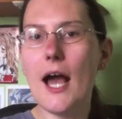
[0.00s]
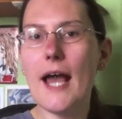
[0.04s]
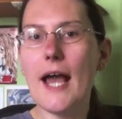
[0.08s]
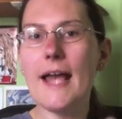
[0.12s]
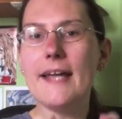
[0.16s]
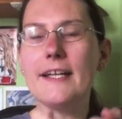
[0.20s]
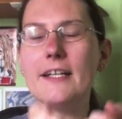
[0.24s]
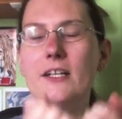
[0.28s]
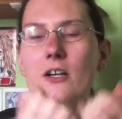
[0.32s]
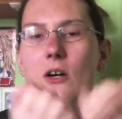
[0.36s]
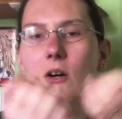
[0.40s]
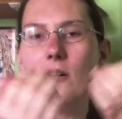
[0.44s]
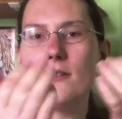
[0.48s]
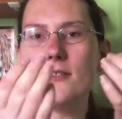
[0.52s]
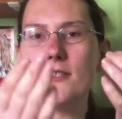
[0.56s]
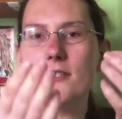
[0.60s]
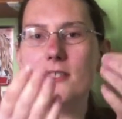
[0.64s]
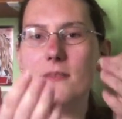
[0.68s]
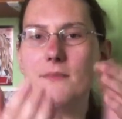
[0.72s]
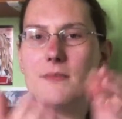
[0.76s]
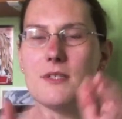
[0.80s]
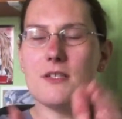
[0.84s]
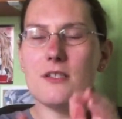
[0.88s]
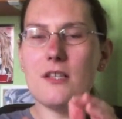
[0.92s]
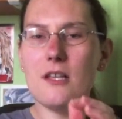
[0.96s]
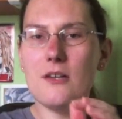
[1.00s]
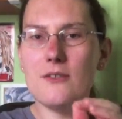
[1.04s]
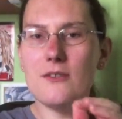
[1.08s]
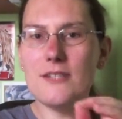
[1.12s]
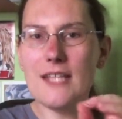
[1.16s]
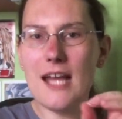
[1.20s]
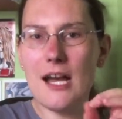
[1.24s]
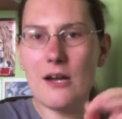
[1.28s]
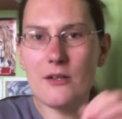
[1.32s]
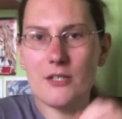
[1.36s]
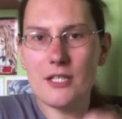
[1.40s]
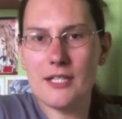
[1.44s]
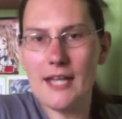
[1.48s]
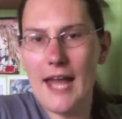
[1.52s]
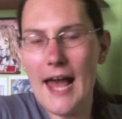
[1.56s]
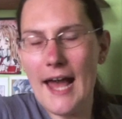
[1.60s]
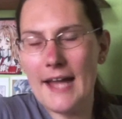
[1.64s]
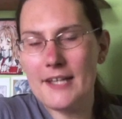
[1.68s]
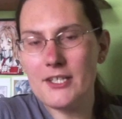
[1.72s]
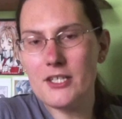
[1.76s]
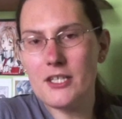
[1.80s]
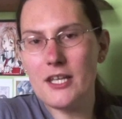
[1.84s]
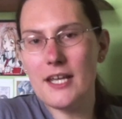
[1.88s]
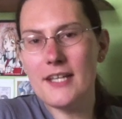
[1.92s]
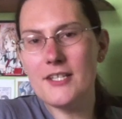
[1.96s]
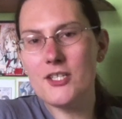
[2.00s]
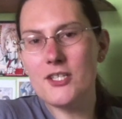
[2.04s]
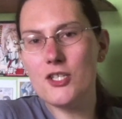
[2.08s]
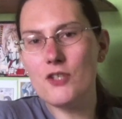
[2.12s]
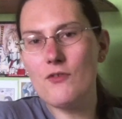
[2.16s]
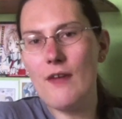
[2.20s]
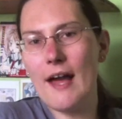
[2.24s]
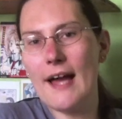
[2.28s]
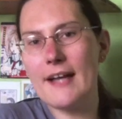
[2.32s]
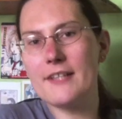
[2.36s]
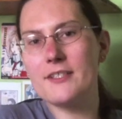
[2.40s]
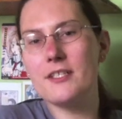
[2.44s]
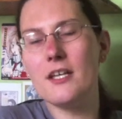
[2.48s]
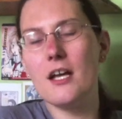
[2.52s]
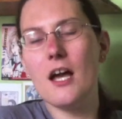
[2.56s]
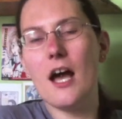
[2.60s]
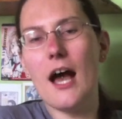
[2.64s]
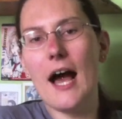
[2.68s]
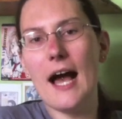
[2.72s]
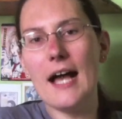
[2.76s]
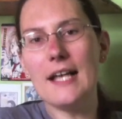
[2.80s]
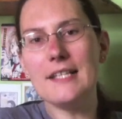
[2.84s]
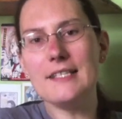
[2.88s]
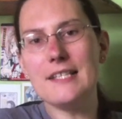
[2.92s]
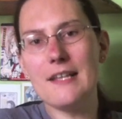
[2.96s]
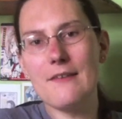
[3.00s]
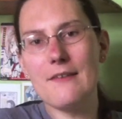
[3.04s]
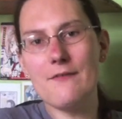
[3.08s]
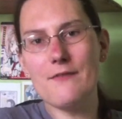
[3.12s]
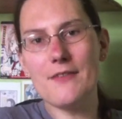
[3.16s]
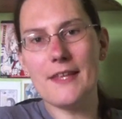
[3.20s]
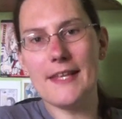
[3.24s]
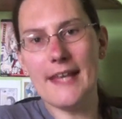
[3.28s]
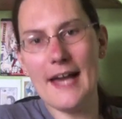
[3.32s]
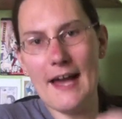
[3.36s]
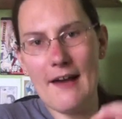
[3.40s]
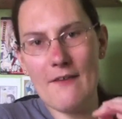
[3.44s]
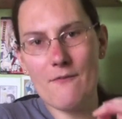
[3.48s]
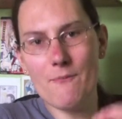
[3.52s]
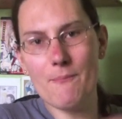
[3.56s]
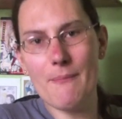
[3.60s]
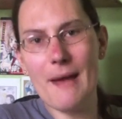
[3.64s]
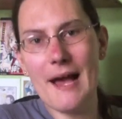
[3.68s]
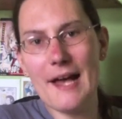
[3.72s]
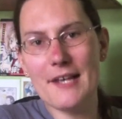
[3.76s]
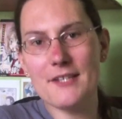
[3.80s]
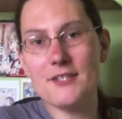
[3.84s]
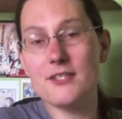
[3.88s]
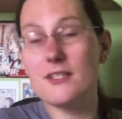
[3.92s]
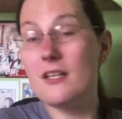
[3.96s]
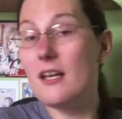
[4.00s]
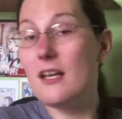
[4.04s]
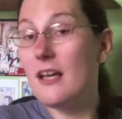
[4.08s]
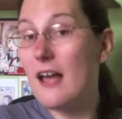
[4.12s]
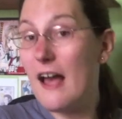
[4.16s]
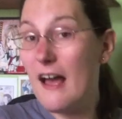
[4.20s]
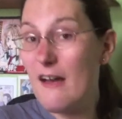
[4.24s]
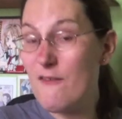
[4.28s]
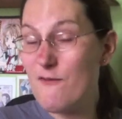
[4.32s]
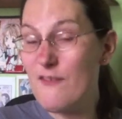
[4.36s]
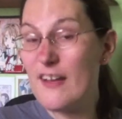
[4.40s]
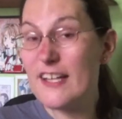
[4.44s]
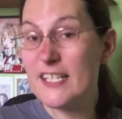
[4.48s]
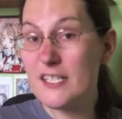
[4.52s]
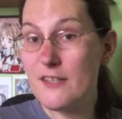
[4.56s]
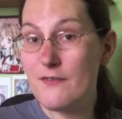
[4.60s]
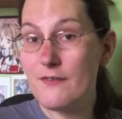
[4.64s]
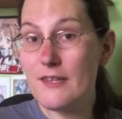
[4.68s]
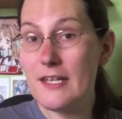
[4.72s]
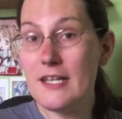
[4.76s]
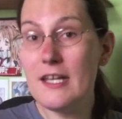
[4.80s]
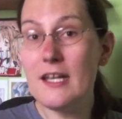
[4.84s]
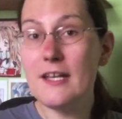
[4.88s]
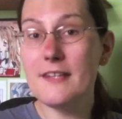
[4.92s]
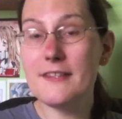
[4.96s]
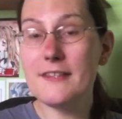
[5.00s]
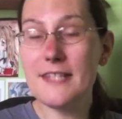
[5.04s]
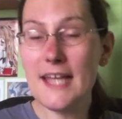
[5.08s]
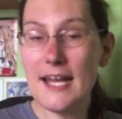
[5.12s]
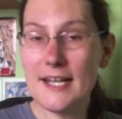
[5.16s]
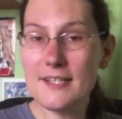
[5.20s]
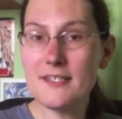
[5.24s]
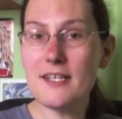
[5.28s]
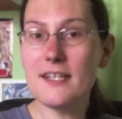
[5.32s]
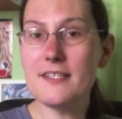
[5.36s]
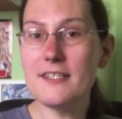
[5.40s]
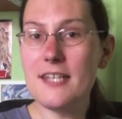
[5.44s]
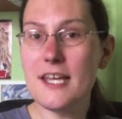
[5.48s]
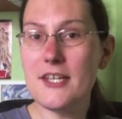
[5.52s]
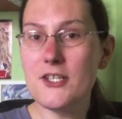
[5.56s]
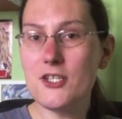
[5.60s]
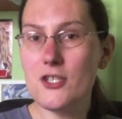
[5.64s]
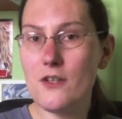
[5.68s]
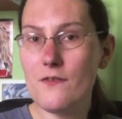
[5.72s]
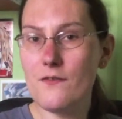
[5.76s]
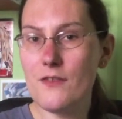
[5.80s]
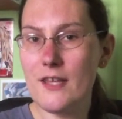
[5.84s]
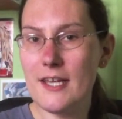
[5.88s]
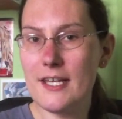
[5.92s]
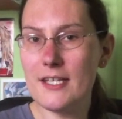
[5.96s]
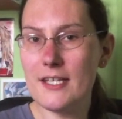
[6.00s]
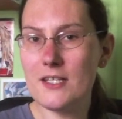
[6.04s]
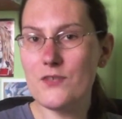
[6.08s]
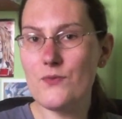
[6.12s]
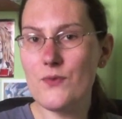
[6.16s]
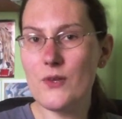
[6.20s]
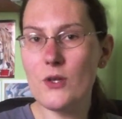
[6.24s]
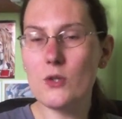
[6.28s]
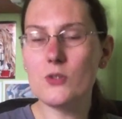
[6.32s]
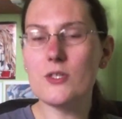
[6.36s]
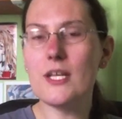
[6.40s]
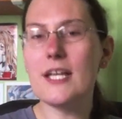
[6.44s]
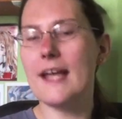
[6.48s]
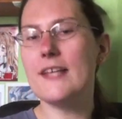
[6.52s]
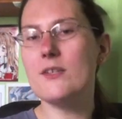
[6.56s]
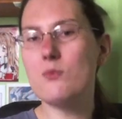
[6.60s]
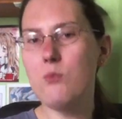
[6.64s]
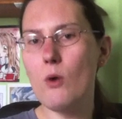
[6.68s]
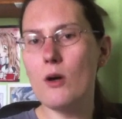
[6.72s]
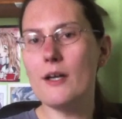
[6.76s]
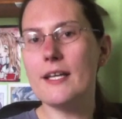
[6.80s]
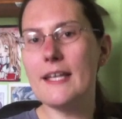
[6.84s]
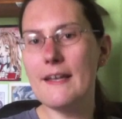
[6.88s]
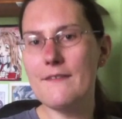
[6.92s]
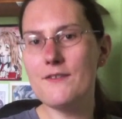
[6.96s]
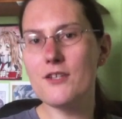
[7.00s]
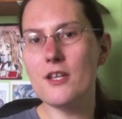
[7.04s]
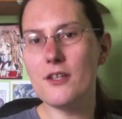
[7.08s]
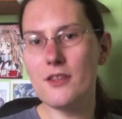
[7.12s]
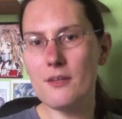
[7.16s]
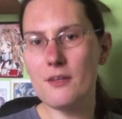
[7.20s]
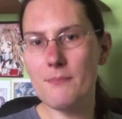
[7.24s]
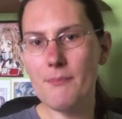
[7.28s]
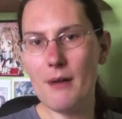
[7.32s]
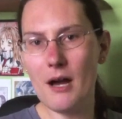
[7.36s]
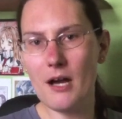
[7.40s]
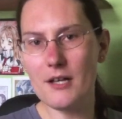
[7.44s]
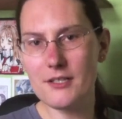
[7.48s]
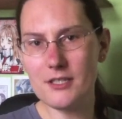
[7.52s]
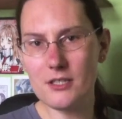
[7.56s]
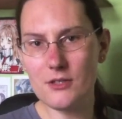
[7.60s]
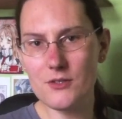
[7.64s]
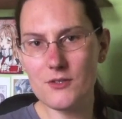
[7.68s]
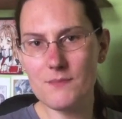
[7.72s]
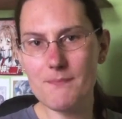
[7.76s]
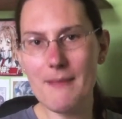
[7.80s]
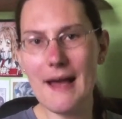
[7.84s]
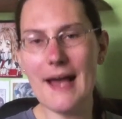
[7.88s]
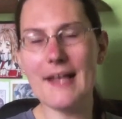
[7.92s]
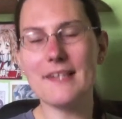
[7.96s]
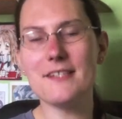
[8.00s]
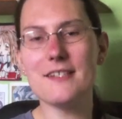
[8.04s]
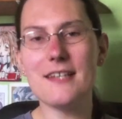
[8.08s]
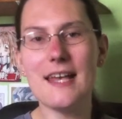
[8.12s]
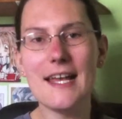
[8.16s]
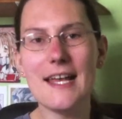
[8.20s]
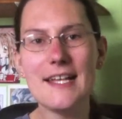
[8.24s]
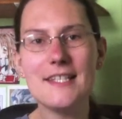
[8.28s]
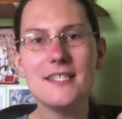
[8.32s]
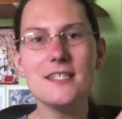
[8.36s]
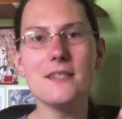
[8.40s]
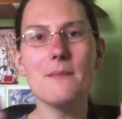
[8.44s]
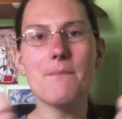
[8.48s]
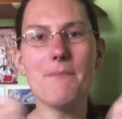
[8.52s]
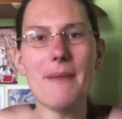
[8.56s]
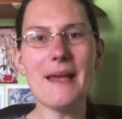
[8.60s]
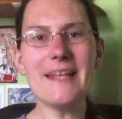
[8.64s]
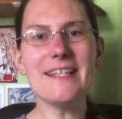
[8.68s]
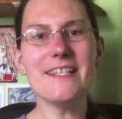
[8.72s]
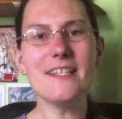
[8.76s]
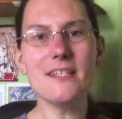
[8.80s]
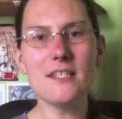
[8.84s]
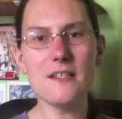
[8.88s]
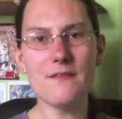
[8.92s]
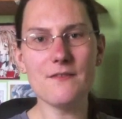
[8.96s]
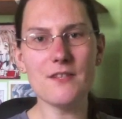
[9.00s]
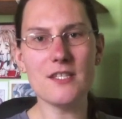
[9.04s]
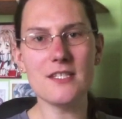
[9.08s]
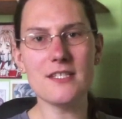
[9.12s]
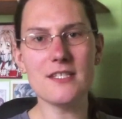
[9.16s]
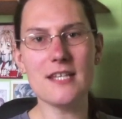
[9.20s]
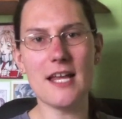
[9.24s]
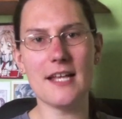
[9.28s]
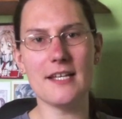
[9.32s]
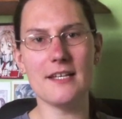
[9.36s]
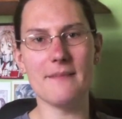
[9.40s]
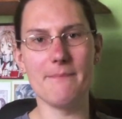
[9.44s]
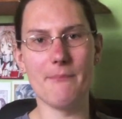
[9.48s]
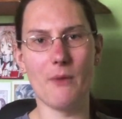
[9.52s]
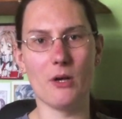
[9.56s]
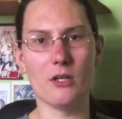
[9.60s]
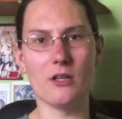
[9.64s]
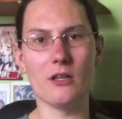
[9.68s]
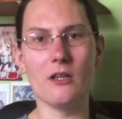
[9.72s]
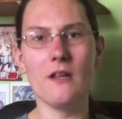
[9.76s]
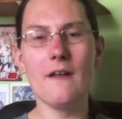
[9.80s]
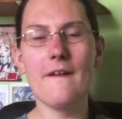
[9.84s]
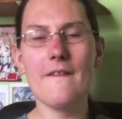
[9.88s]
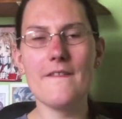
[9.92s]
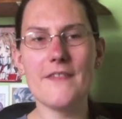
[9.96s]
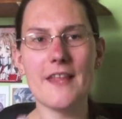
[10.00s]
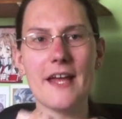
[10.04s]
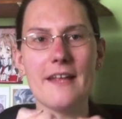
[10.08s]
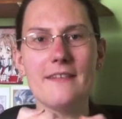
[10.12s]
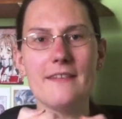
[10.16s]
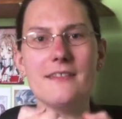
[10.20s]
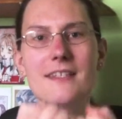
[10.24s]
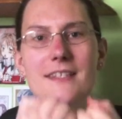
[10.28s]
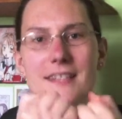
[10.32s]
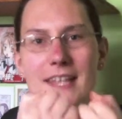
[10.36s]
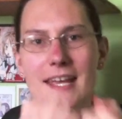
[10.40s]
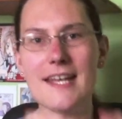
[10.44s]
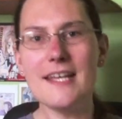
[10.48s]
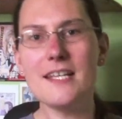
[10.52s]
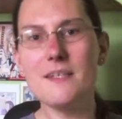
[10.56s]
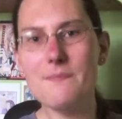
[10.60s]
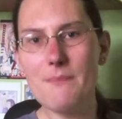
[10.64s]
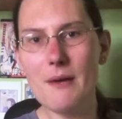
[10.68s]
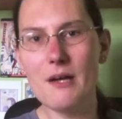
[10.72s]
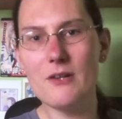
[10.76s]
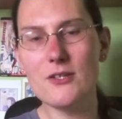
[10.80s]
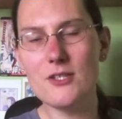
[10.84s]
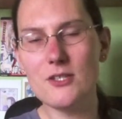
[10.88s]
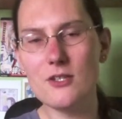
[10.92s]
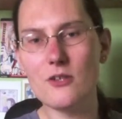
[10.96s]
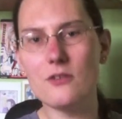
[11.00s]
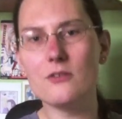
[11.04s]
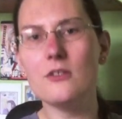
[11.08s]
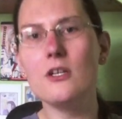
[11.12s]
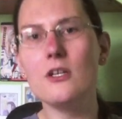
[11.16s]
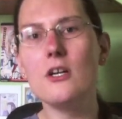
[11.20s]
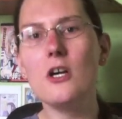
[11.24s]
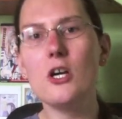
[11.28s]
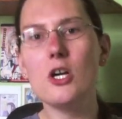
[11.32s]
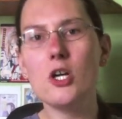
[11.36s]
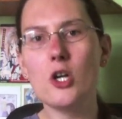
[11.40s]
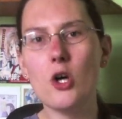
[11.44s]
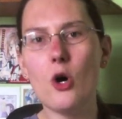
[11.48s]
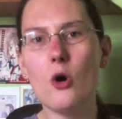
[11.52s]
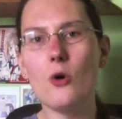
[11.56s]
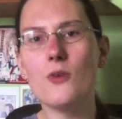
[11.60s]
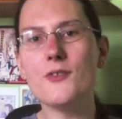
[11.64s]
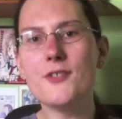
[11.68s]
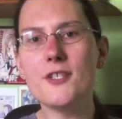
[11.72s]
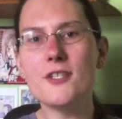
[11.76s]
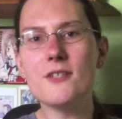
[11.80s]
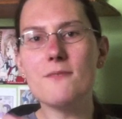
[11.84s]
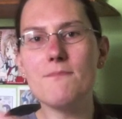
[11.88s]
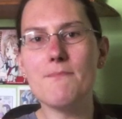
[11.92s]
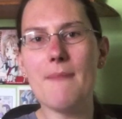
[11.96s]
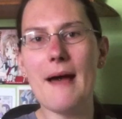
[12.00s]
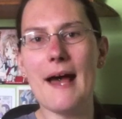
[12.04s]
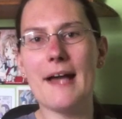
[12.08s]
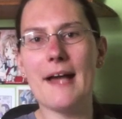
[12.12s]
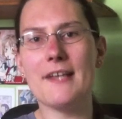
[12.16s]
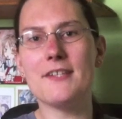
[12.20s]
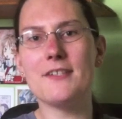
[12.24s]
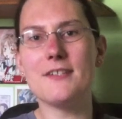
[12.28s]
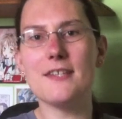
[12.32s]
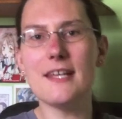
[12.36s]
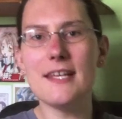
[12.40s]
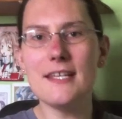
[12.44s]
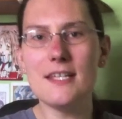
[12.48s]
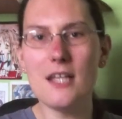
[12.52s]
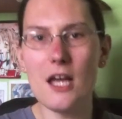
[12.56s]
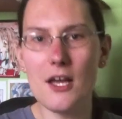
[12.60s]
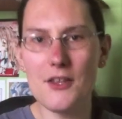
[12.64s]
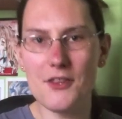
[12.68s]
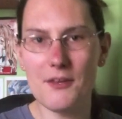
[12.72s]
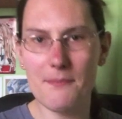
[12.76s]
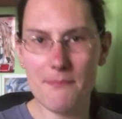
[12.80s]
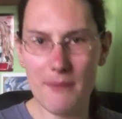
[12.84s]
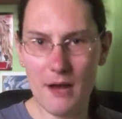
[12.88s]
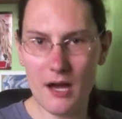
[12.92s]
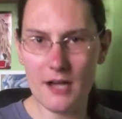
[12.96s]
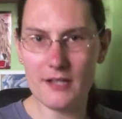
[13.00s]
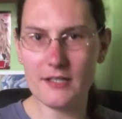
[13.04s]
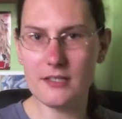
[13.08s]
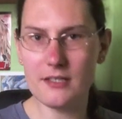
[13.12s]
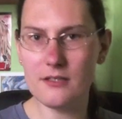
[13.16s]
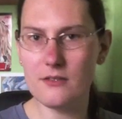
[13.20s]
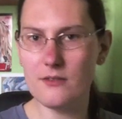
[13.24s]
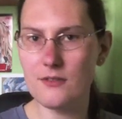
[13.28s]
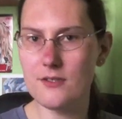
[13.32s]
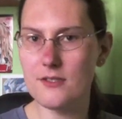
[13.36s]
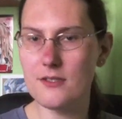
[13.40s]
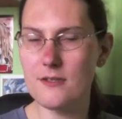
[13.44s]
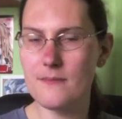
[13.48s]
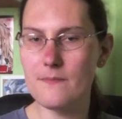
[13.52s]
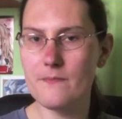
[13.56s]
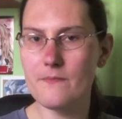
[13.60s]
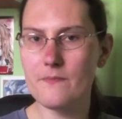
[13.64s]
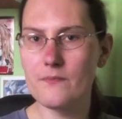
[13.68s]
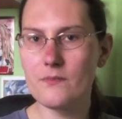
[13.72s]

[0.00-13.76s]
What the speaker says: It causes them to slow down and interact as if they have mass. Effectively, the excitation of the Higgs field is what gives other particles mass. It's the basis of the standard model that this Higgs boson causes mass in other particles.